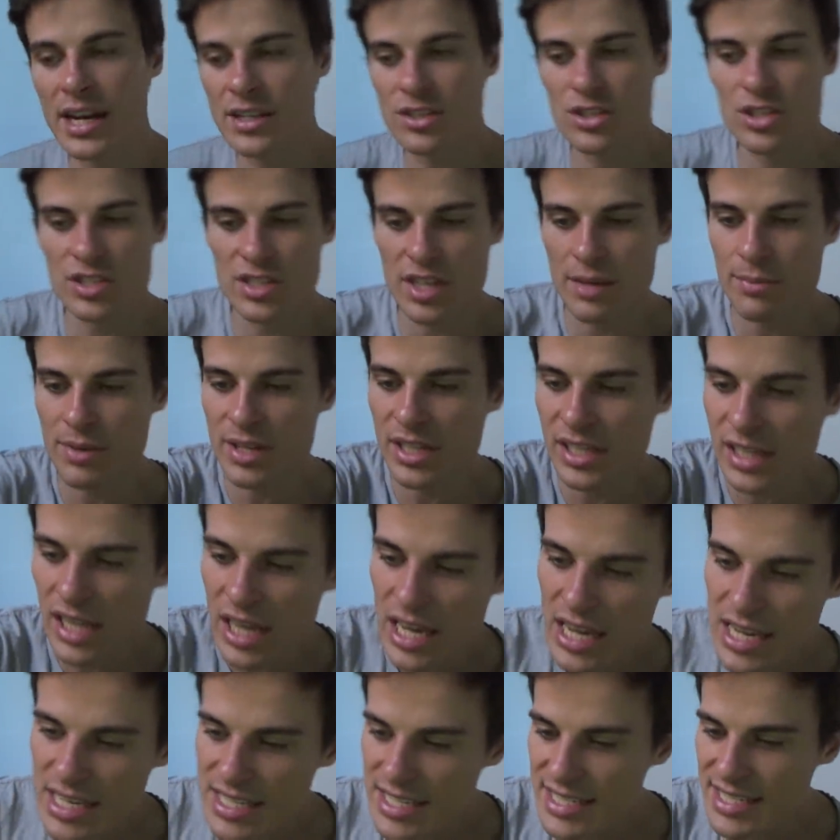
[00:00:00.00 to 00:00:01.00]
It's just they've been
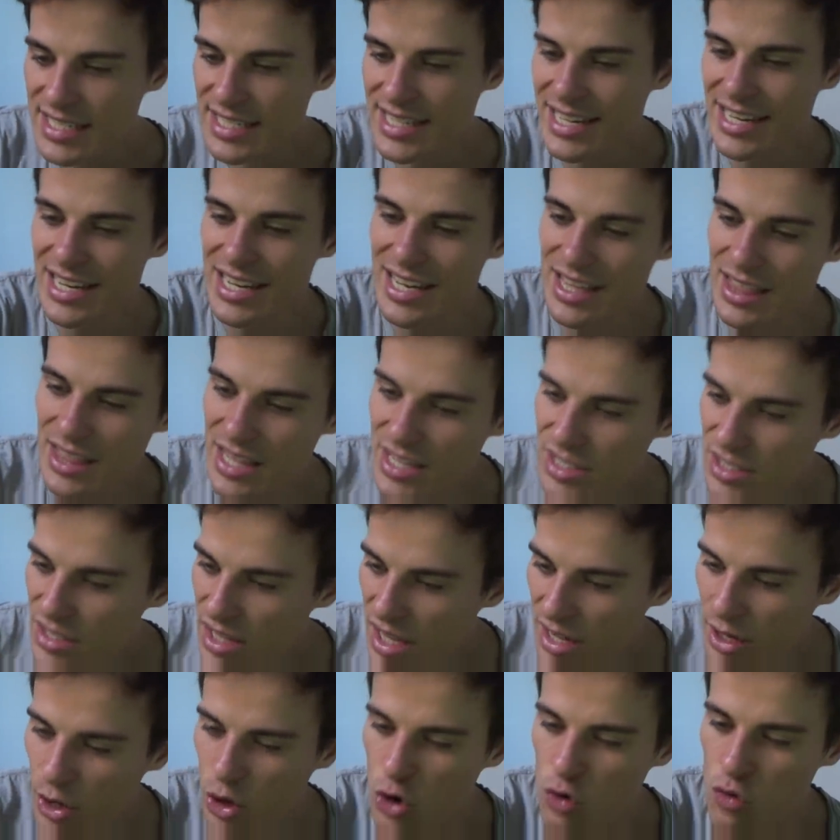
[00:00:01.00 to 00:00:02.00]
sitting in this
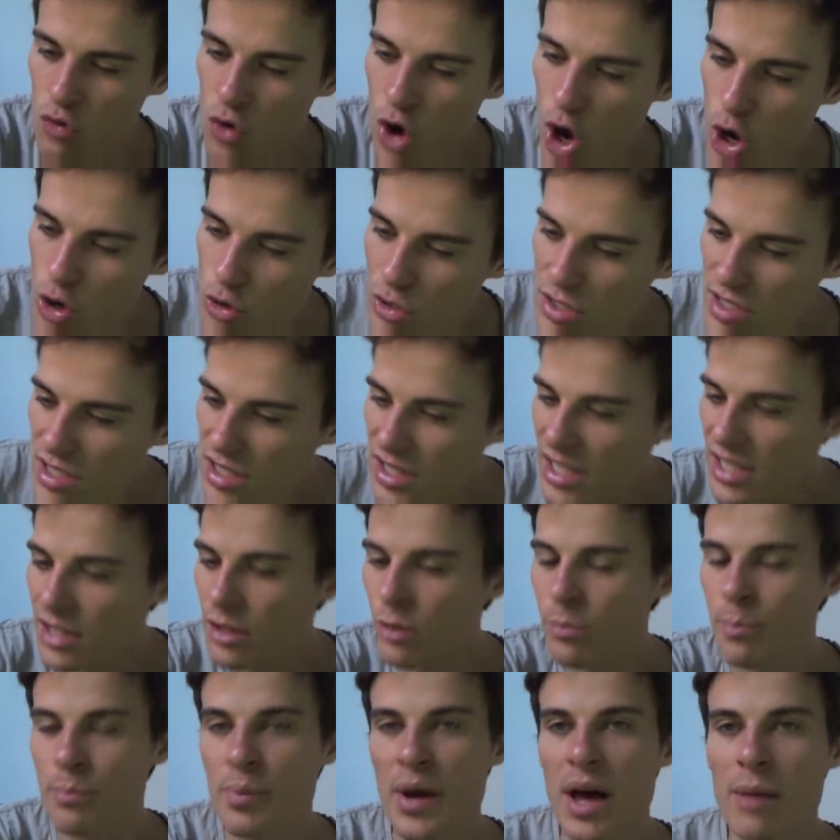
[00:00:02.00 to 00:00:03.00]
like gross
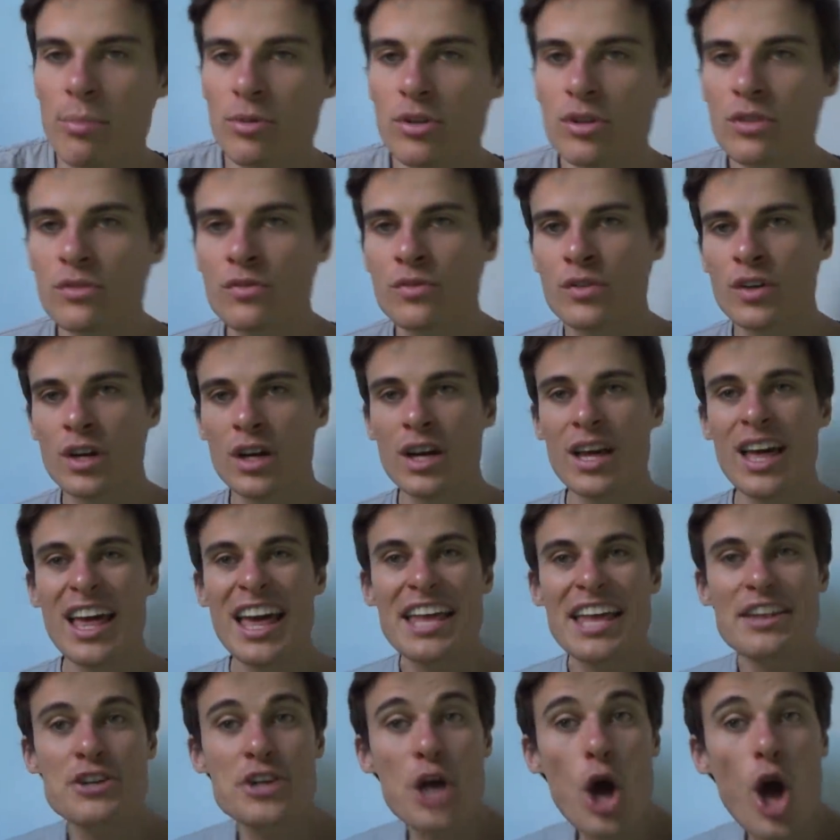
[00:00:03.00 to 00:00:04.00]
little bubble of
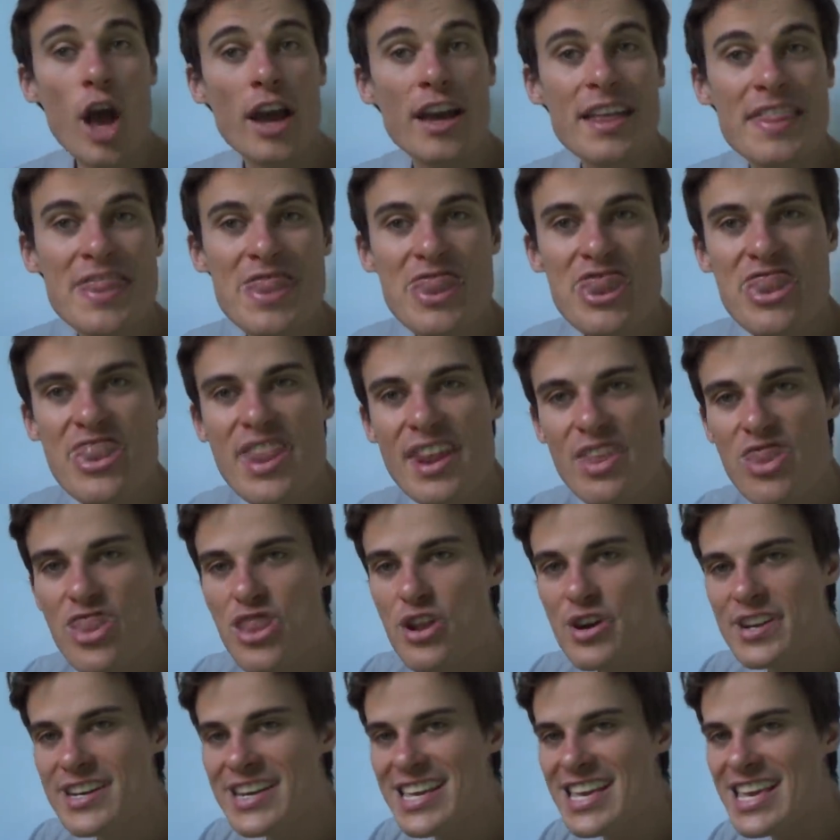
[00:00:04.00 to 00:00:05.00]

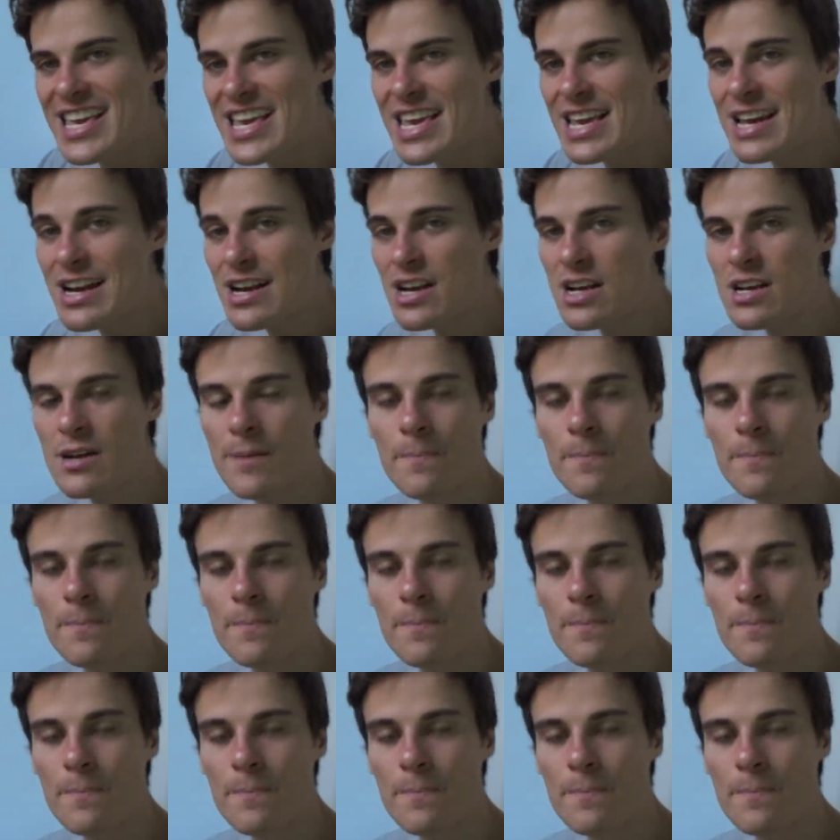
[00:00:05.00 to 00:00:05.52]
toxicity